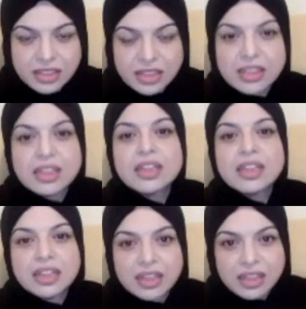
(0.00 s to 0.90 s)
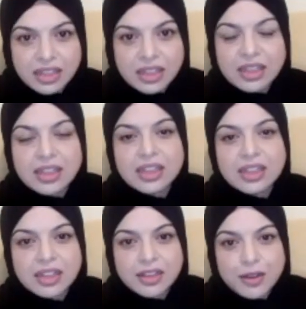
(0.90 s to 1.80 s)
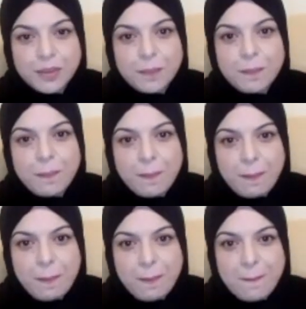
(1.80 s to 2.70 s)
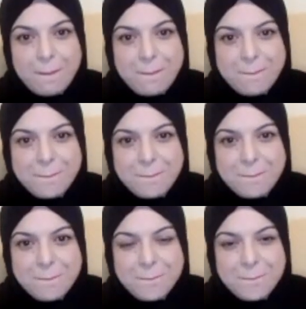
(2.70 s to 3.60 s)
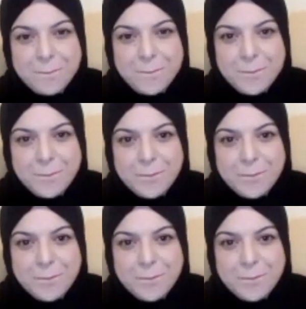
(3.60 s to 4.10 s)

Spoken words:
No words are spoken by the person on screen.